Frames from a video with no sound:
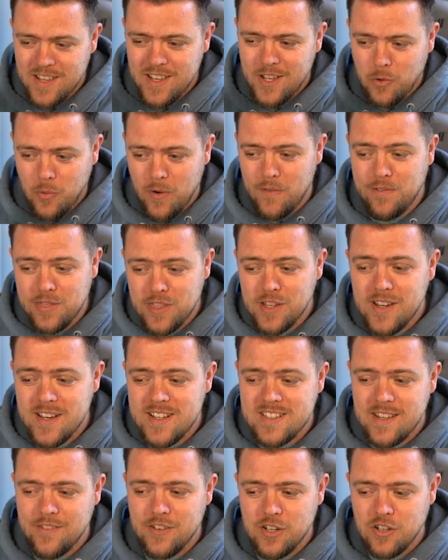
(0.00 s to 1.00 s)
with
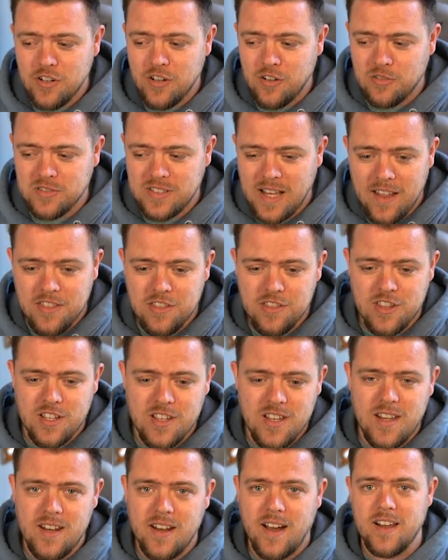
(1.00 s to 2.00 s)
37 goals and
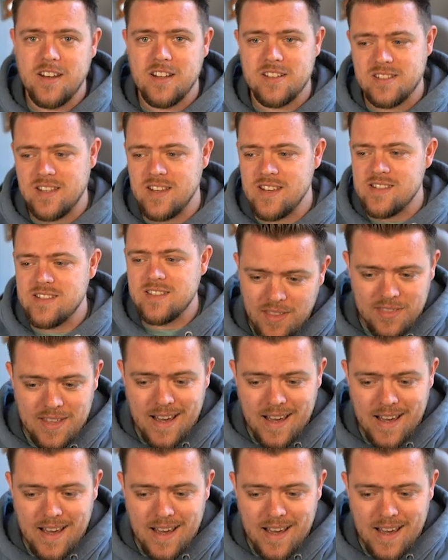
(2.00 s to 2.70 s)
39 assists.